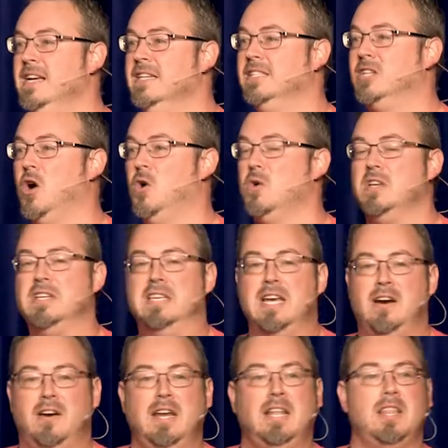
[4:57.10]
So
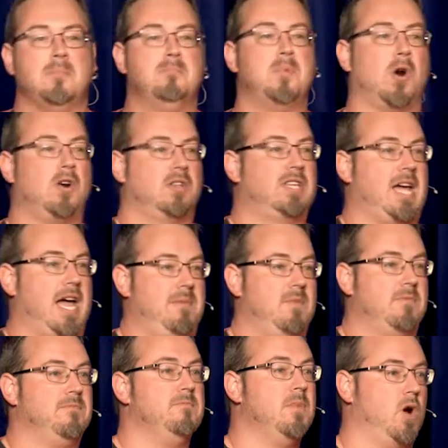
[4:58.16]
during the birth time
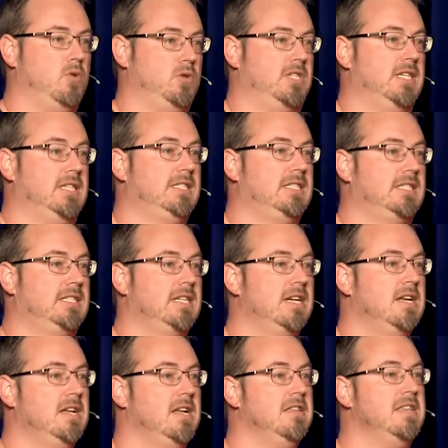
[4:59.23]
of Moses,
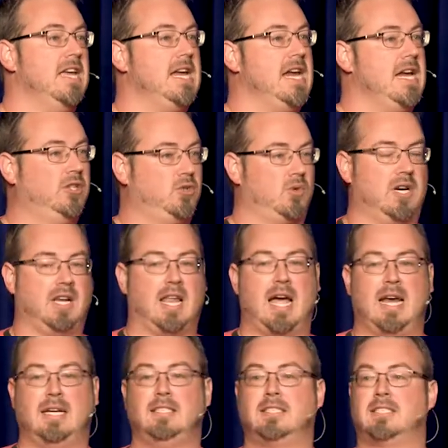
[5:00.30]
the
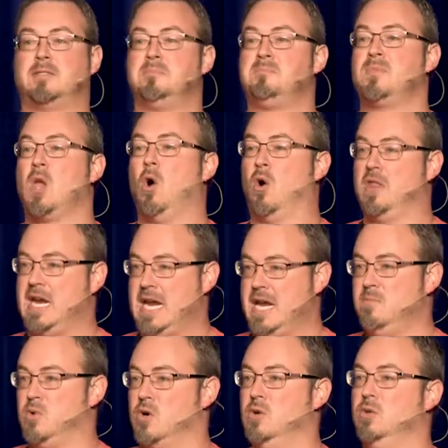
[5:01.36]
Israelites, or the
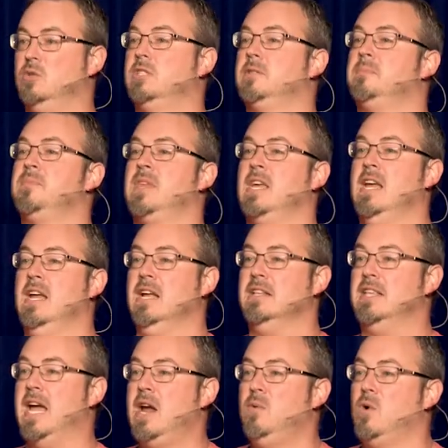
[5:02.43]
Hebrews,
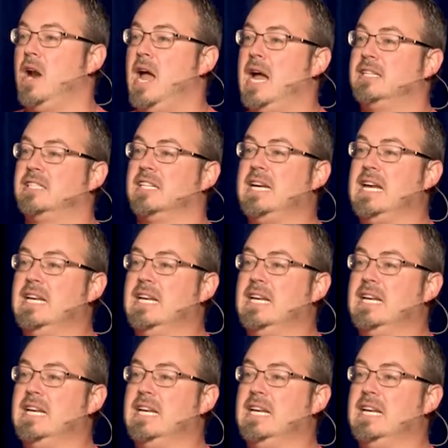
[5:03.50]
they were actually